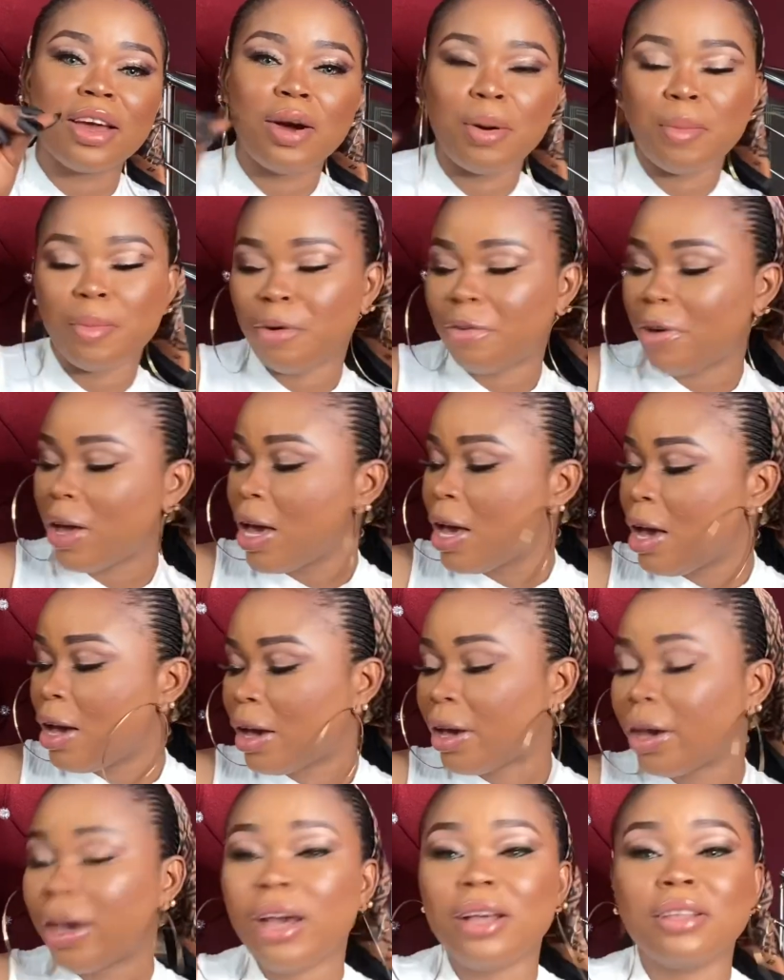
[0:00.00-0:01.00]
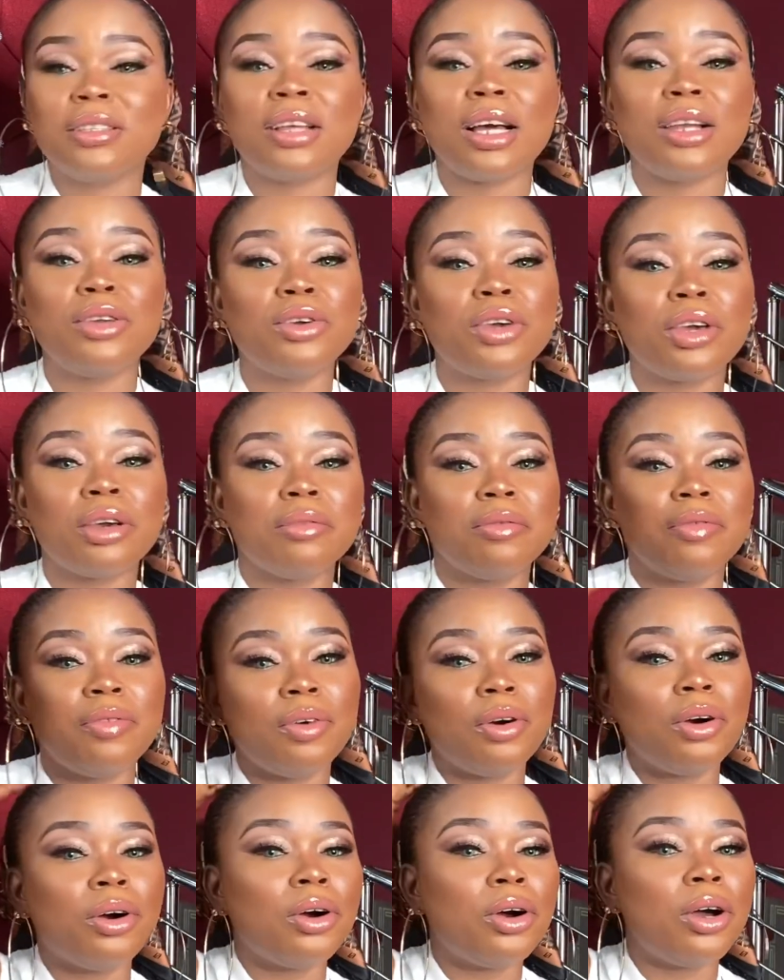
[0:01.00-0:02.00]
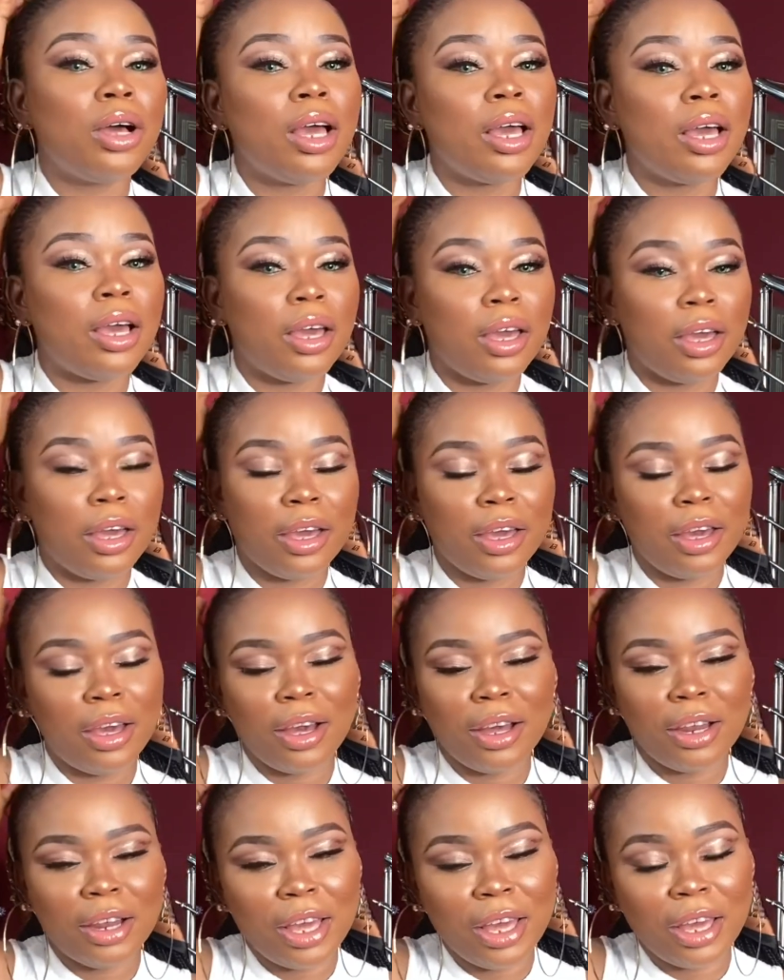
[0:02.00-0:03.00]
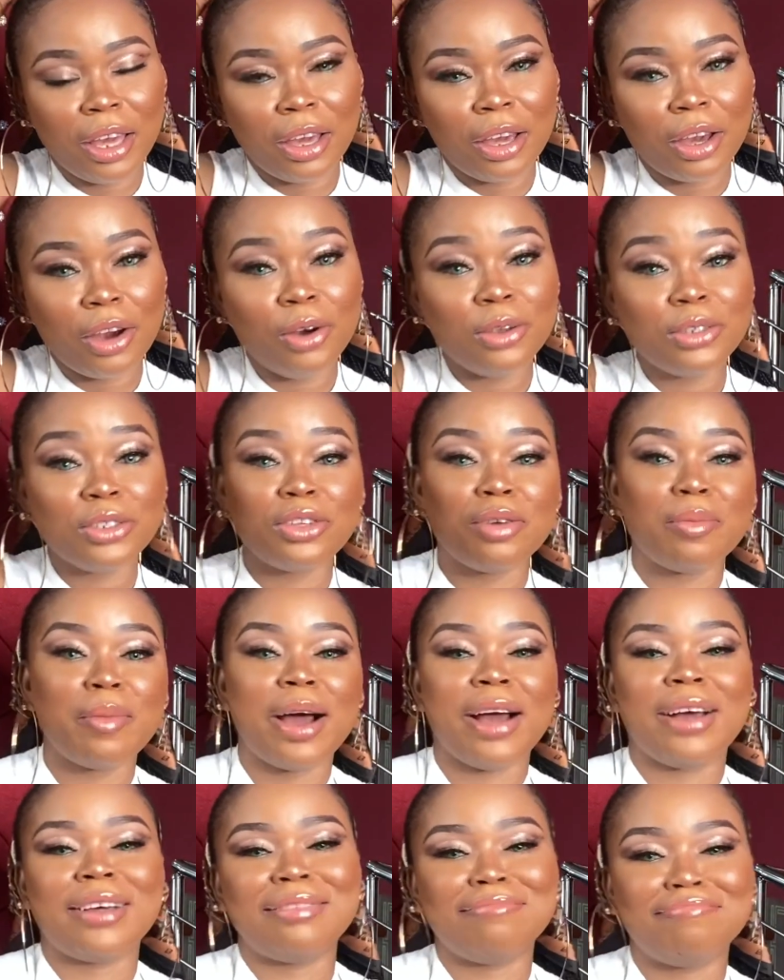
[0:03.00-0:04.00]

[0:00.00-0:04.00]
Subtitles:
Come on, your girl is not looking for a customer.